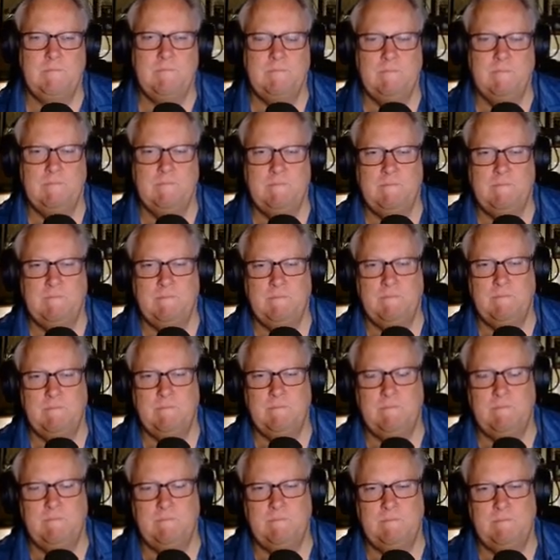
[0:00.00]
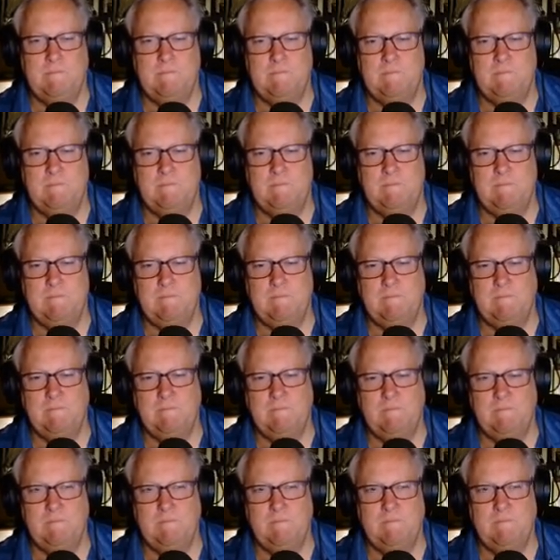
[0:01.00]

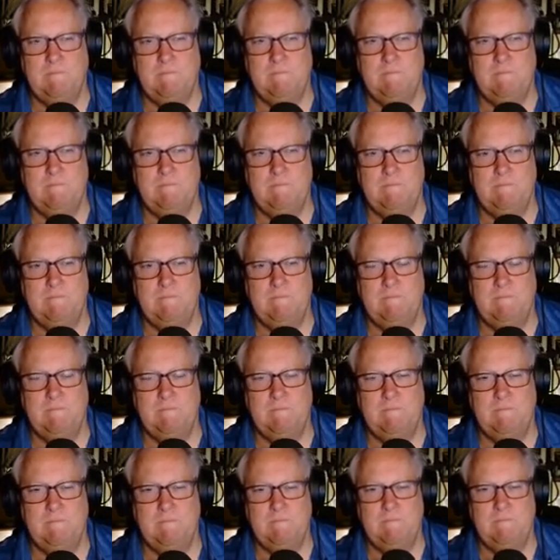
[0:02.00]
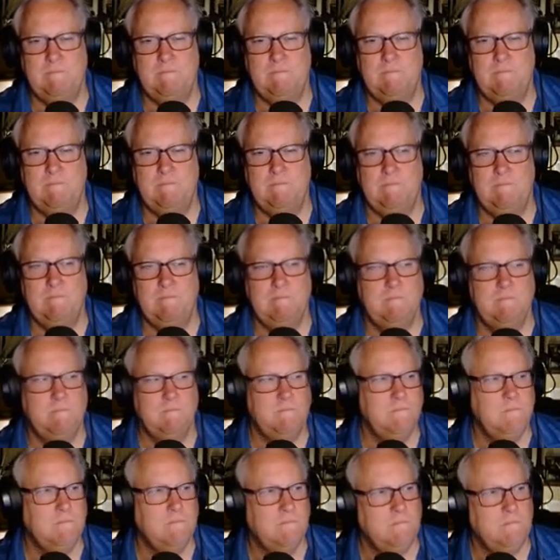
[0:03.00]

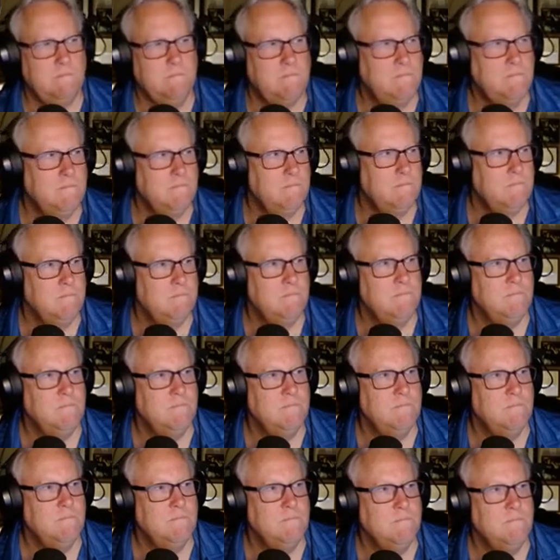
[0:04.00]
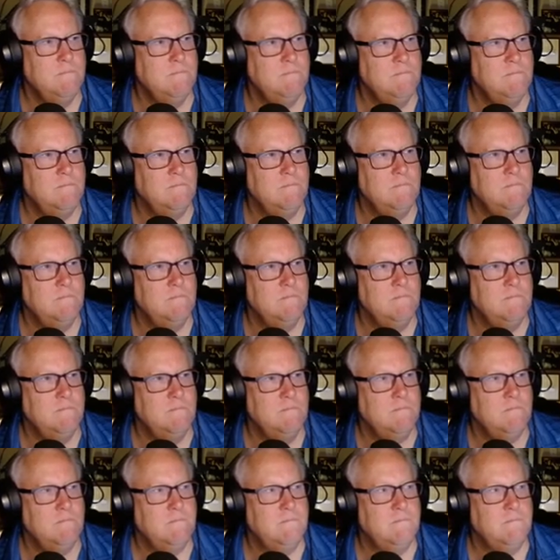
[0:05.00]

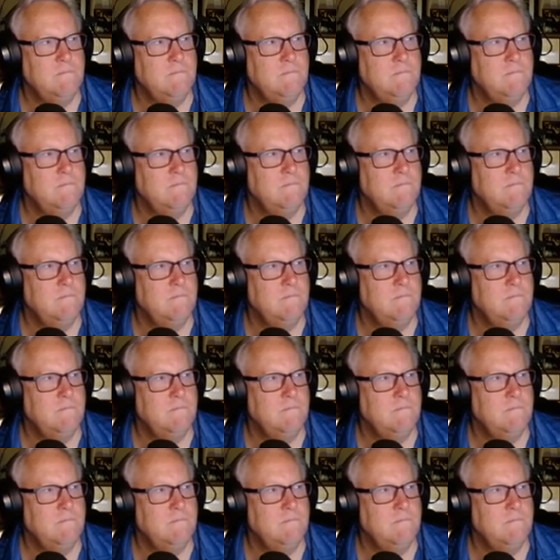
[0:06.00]
The person shown says nothing.